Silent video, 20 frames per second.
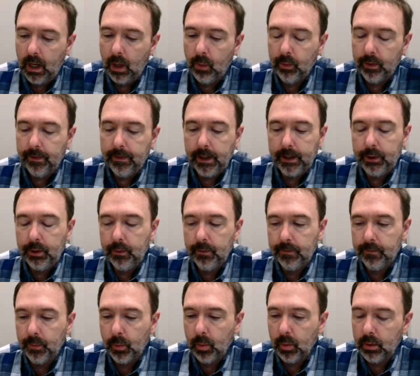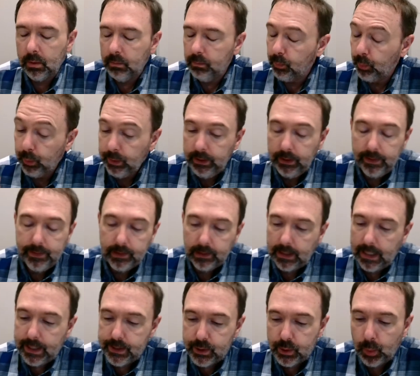I want to thank you for really the
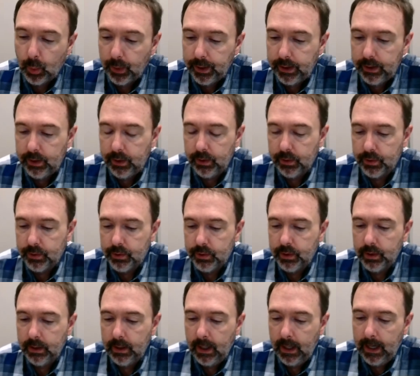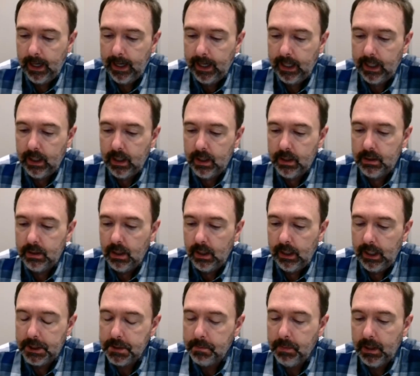last 20 years, and
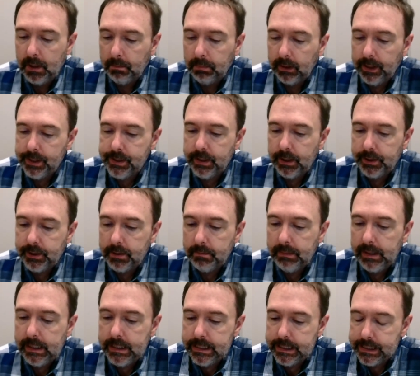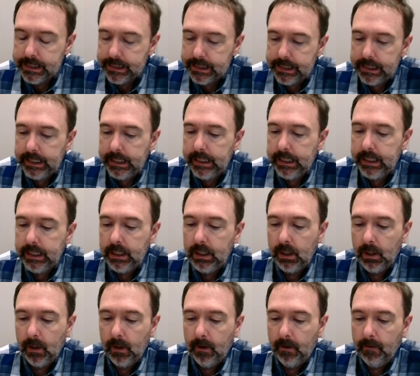it's been a blessing to me to see
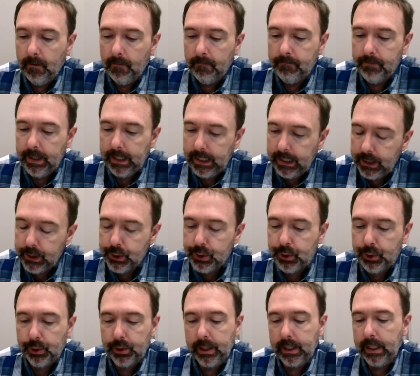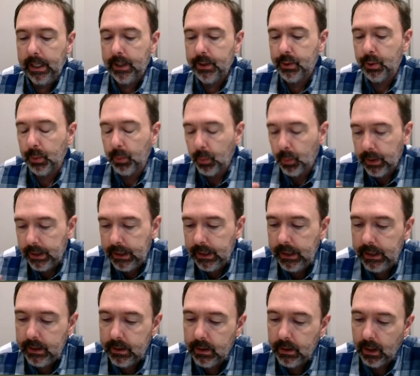the history and to
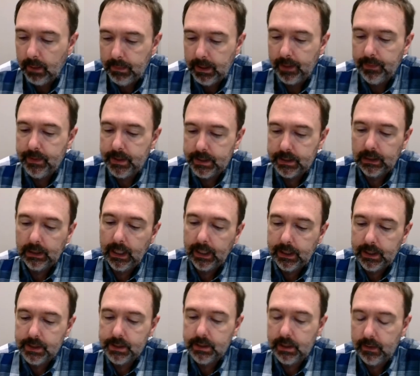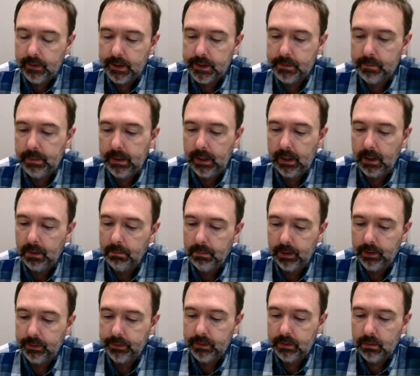read about this legacy that's being
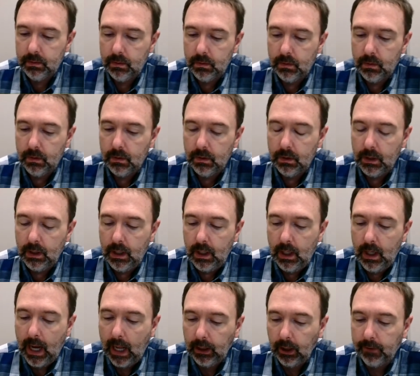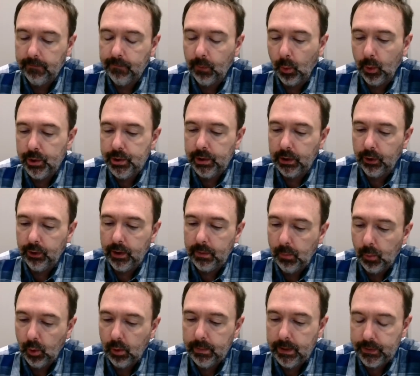built. I look forward to learning
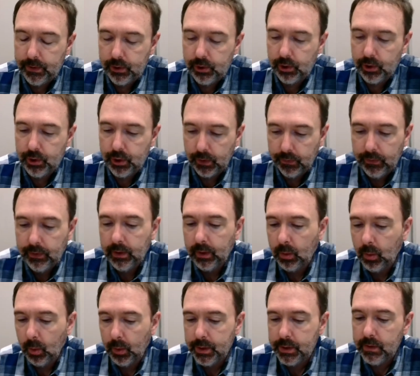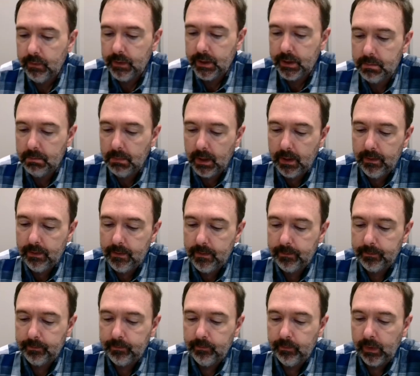more about the church over the course of month,
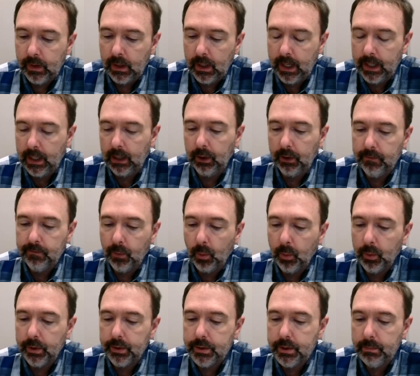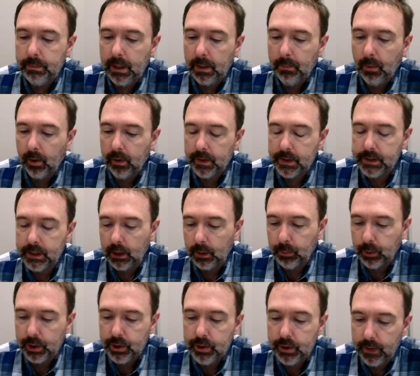and I look forward to being part of the
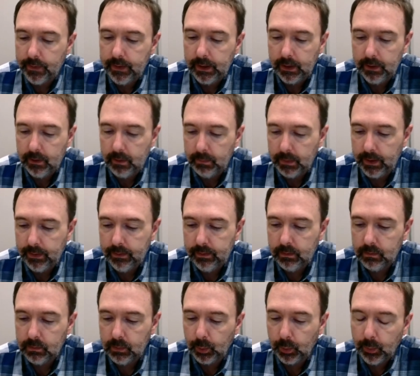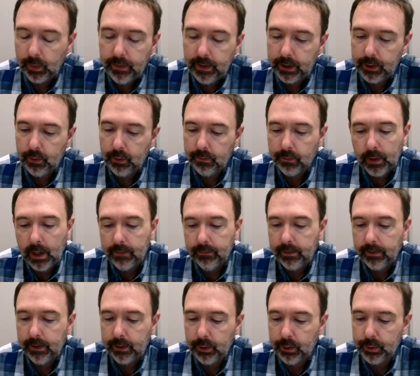celebration at the end of the month. Lord, we thank you for
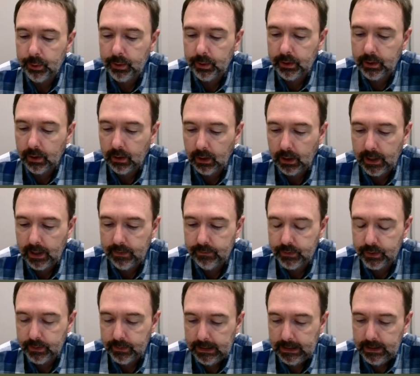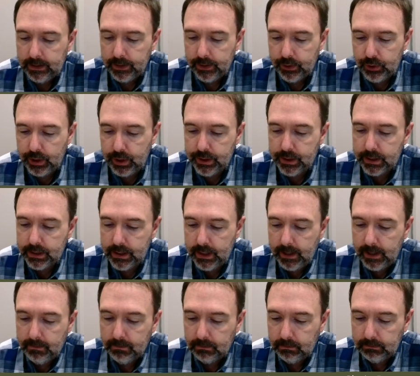everything you're doing in our lives. In Jesus'
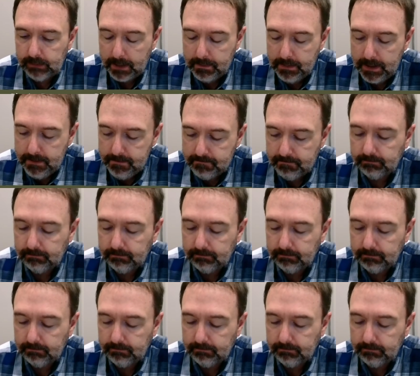name, amen.